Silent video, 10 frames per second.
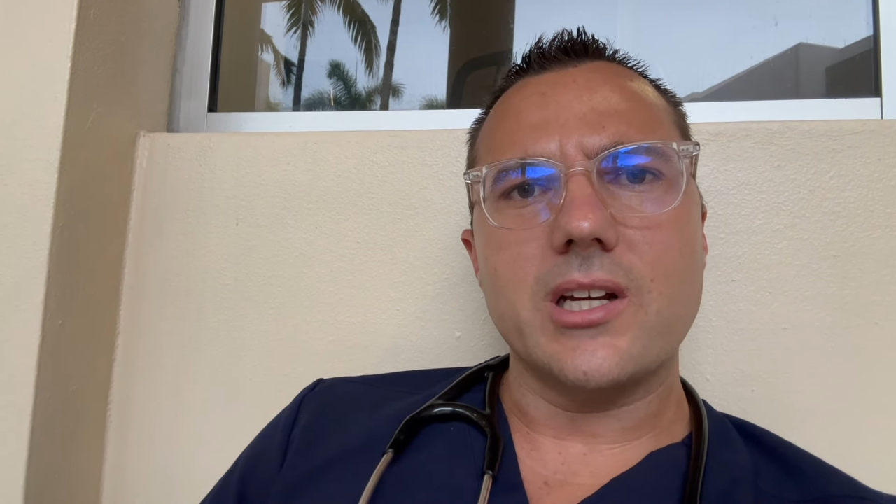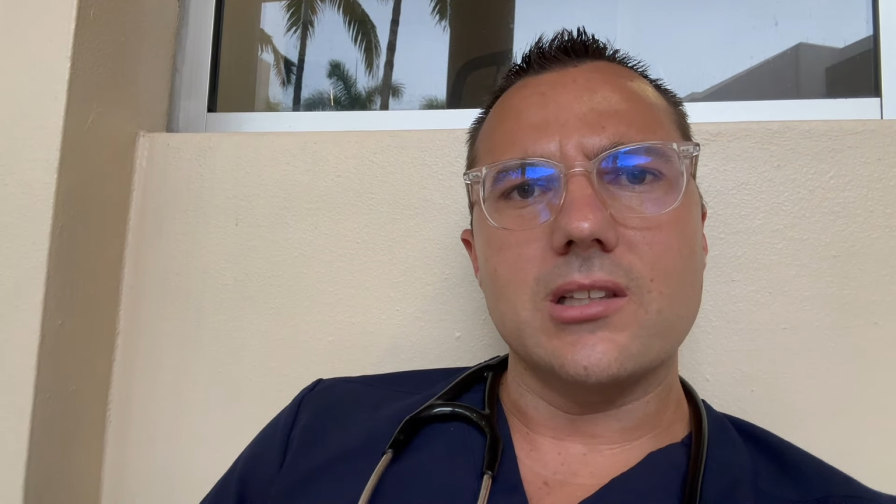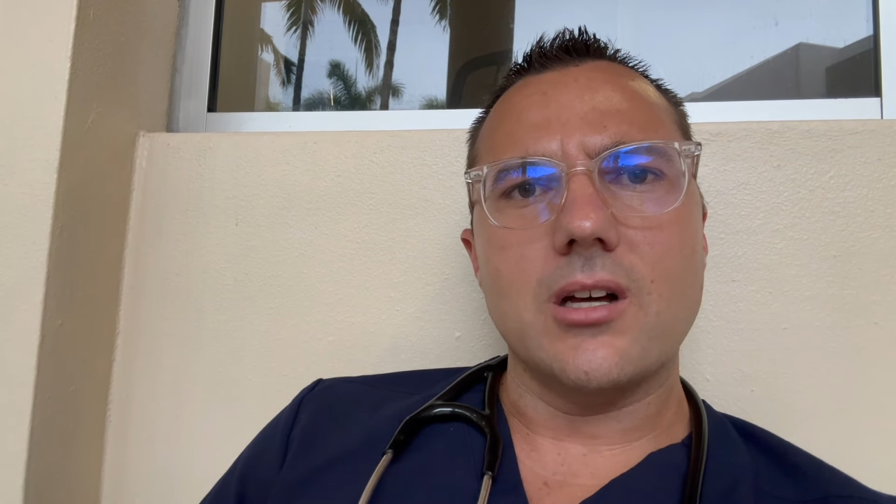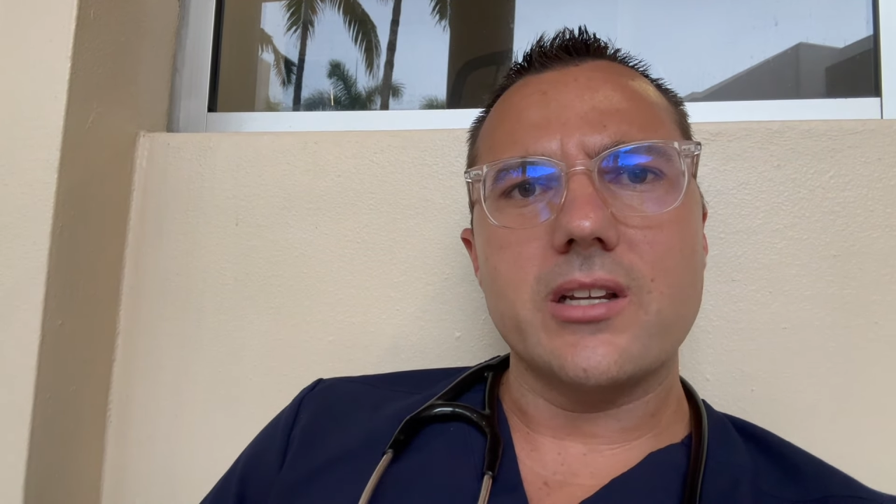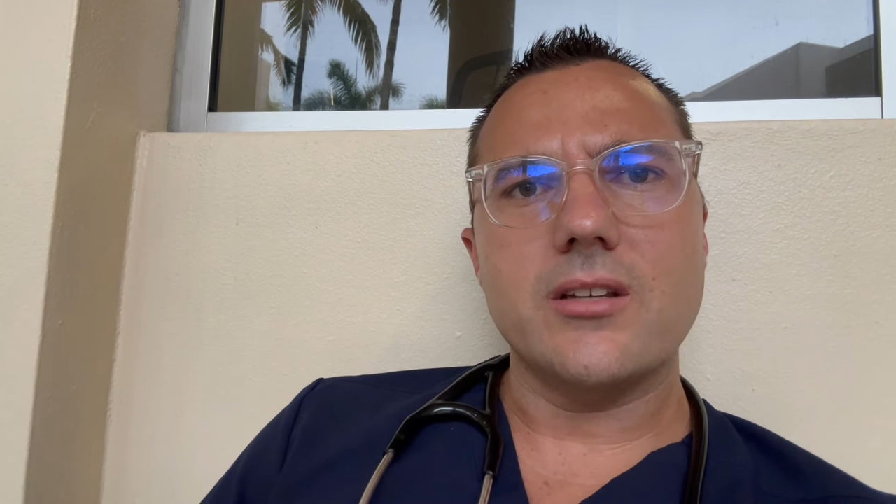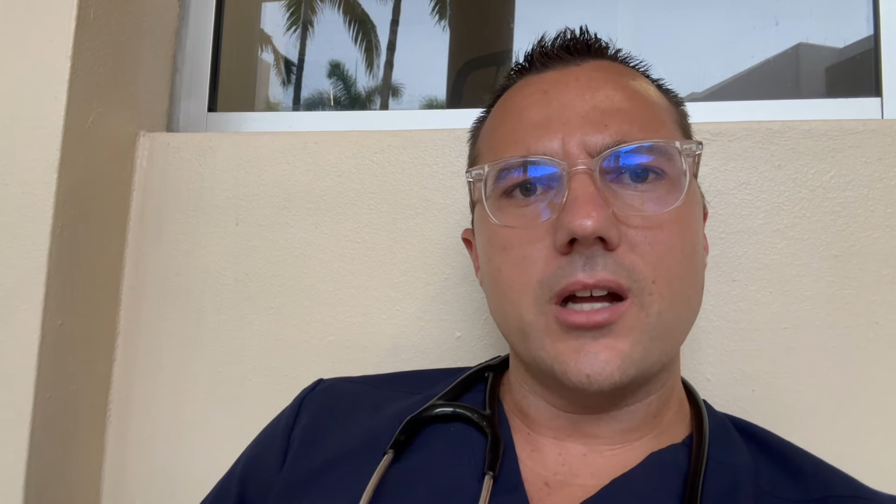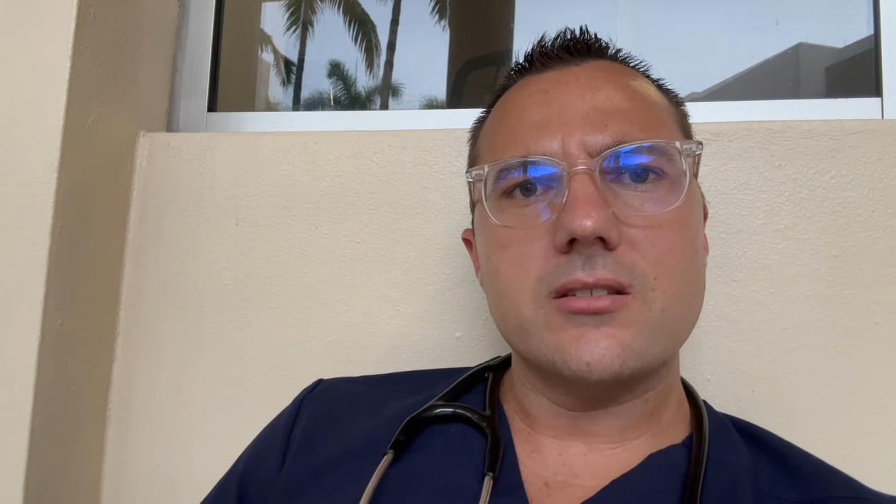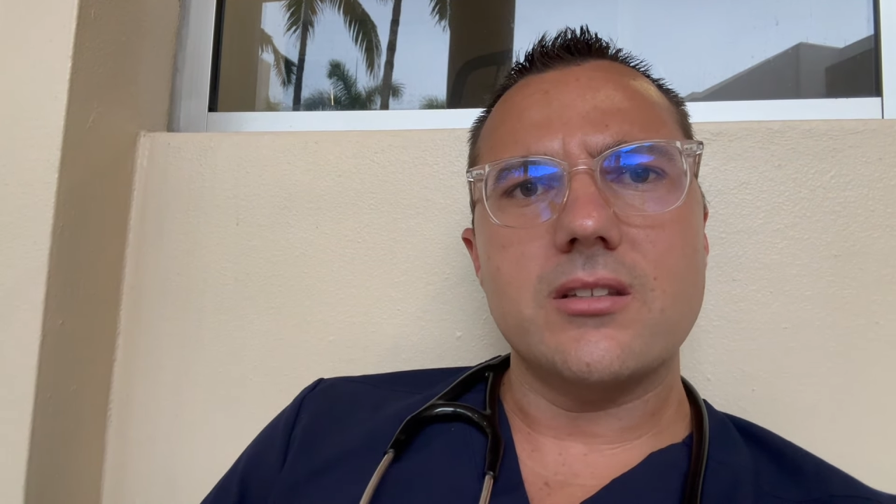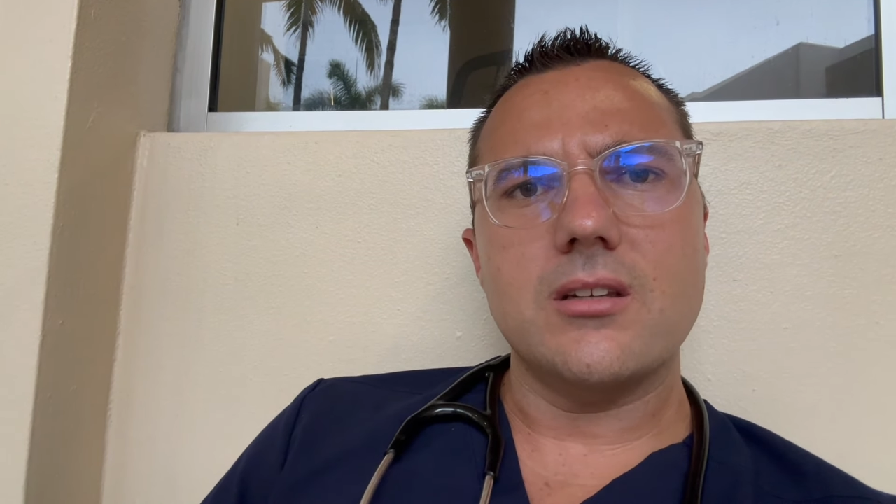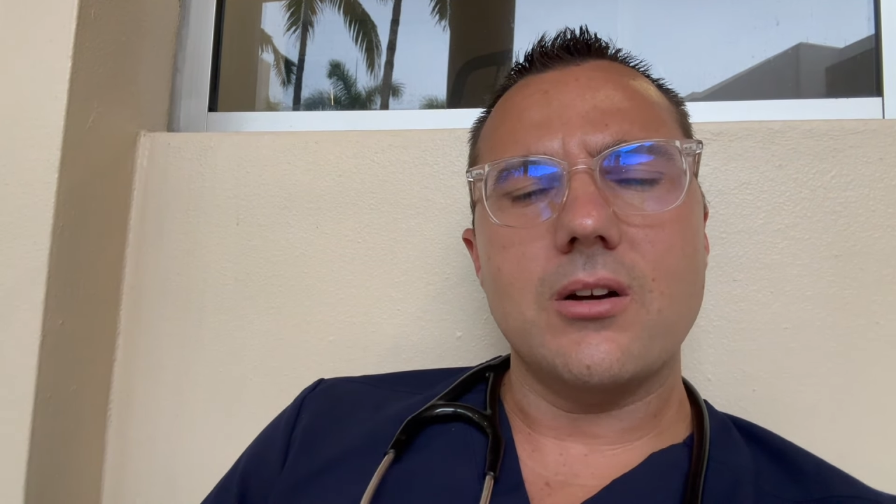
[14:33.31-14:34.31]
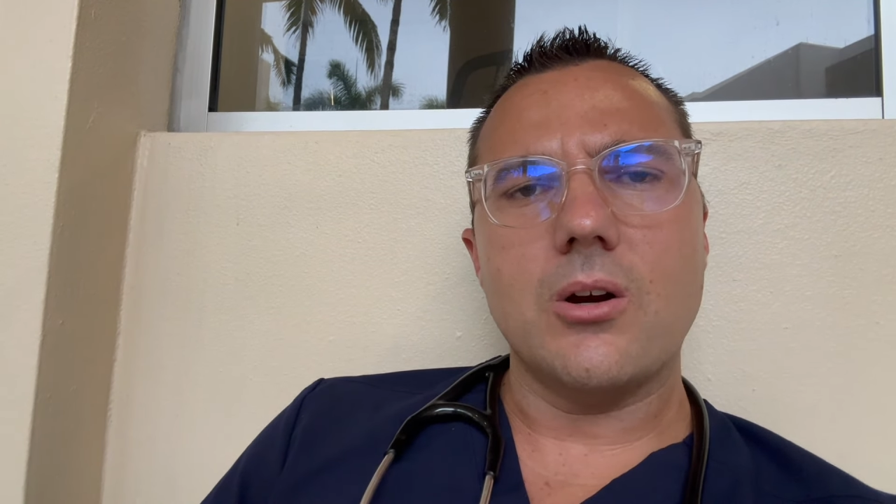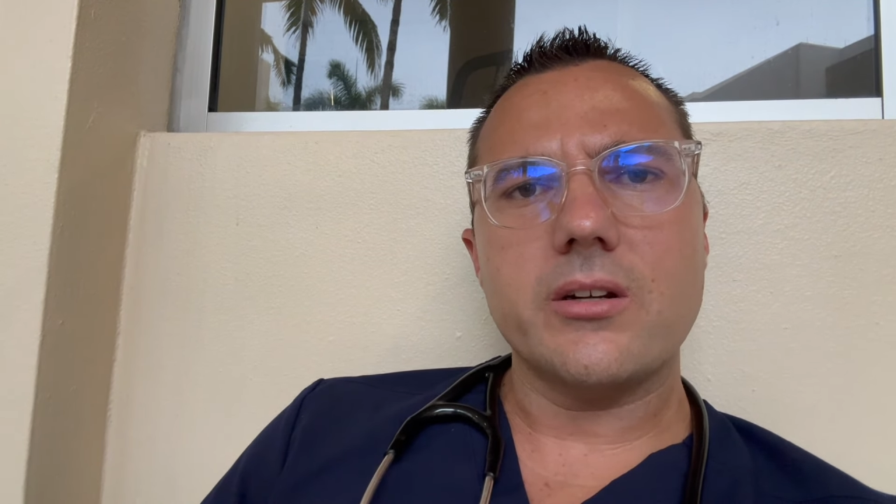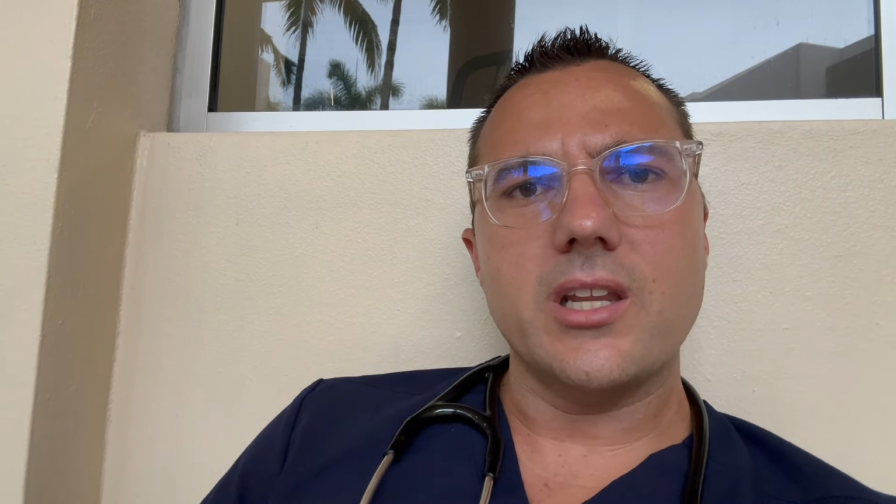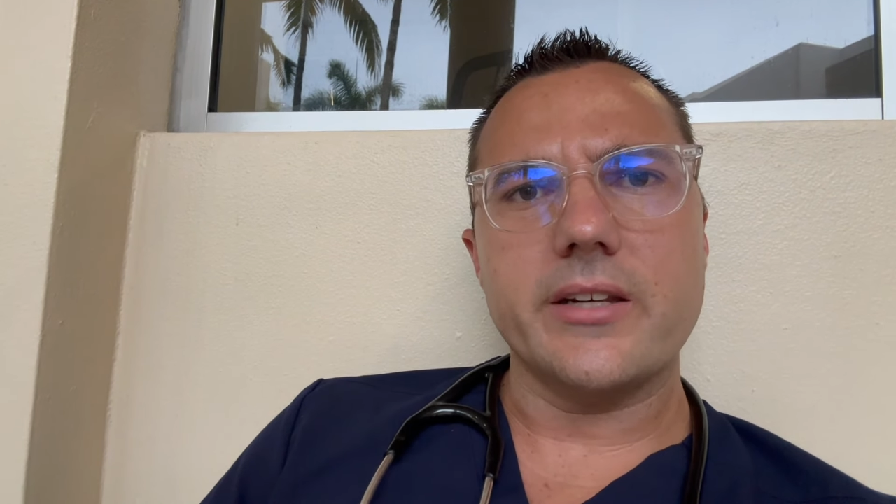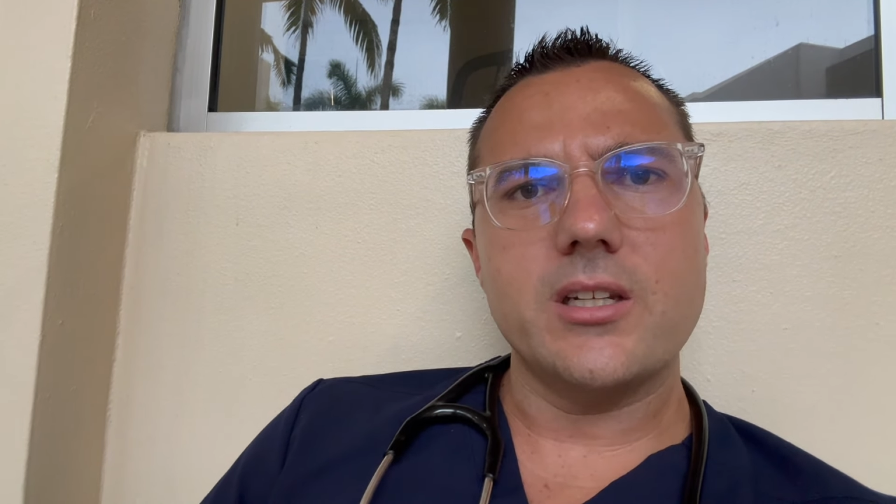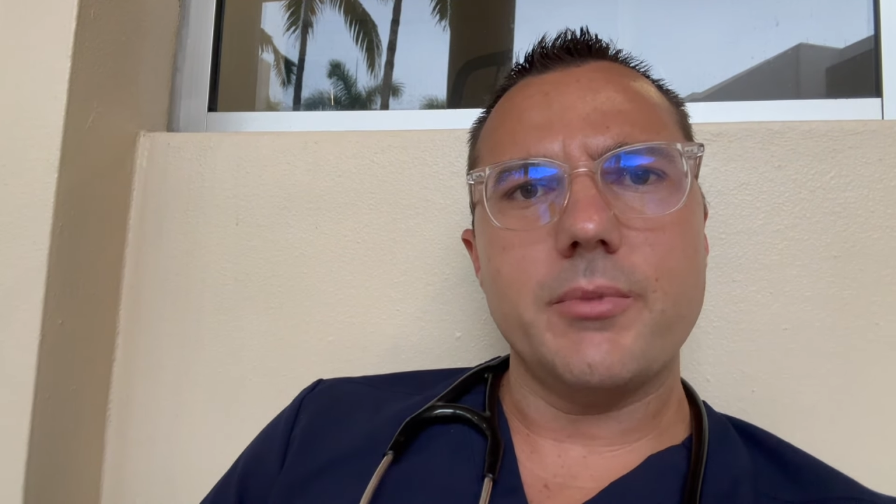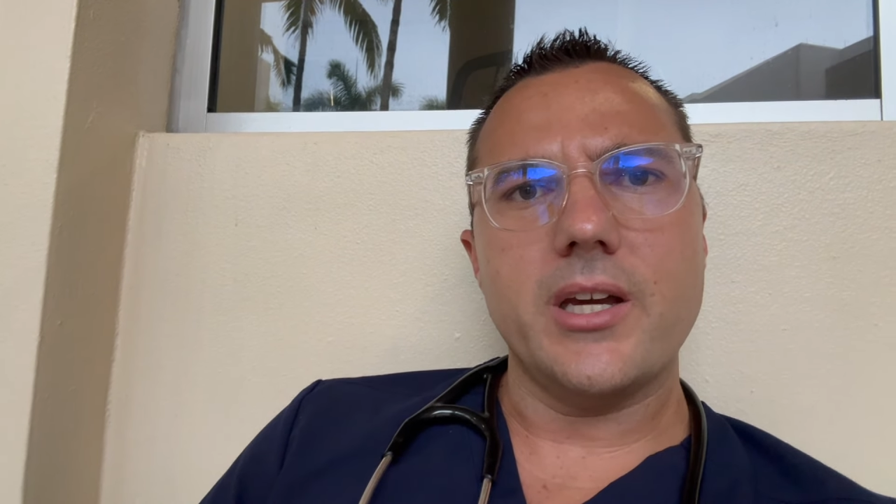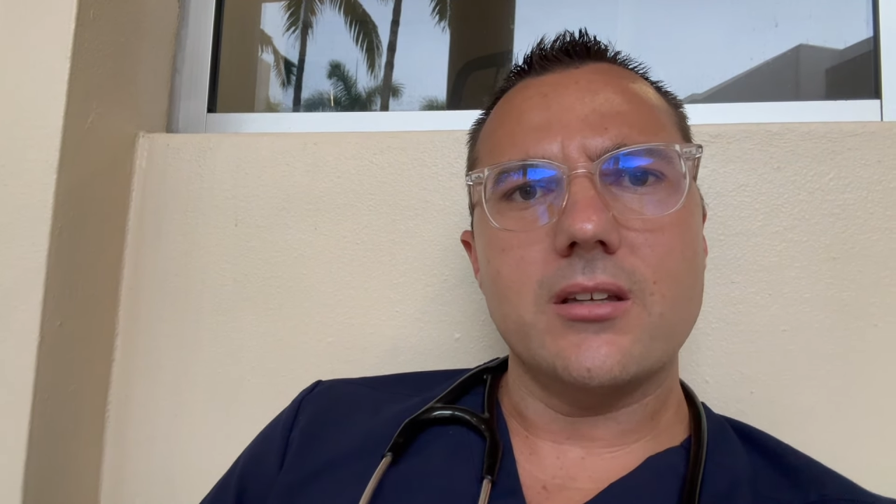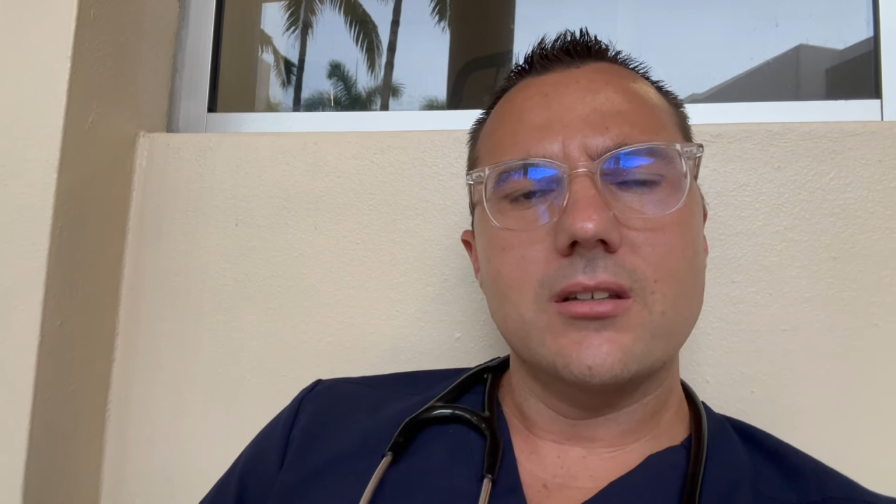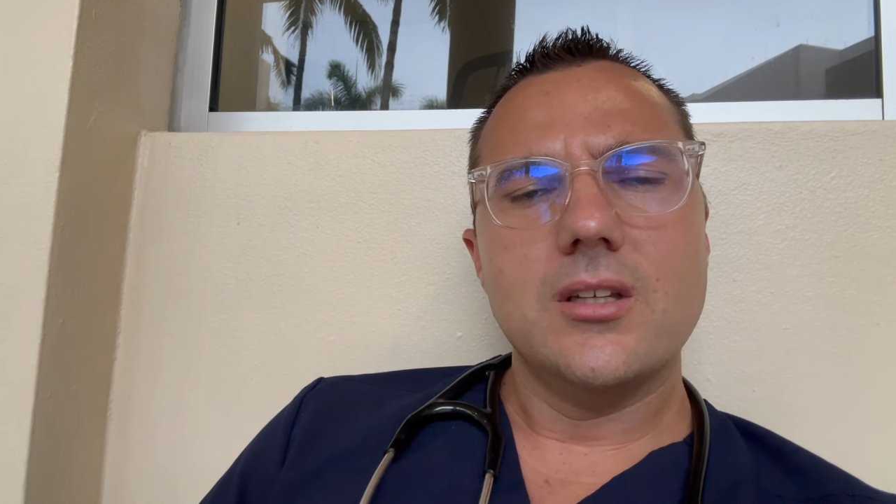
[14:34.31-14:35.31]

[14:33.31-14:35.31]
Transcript: a lot of dots that aren't connected by